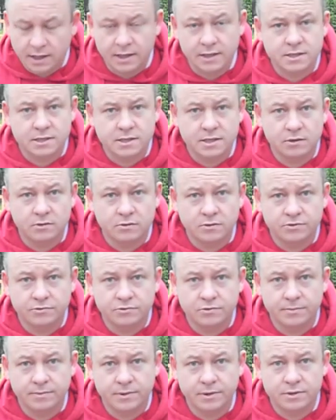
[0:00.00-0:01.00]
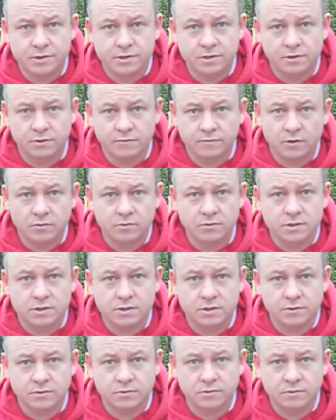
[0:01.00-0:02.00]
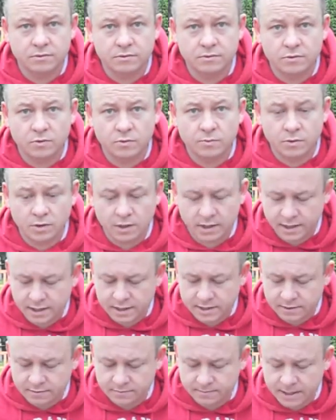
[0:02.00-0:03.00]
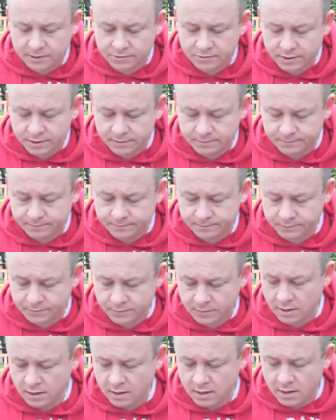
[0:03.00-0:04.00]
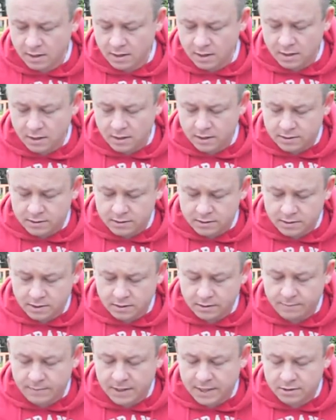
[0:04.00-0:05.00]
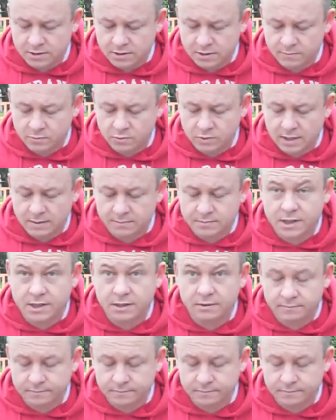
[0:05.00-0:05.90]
Each cell contributes 2 volts to the normal lead acid battery. So the main terminal comes in,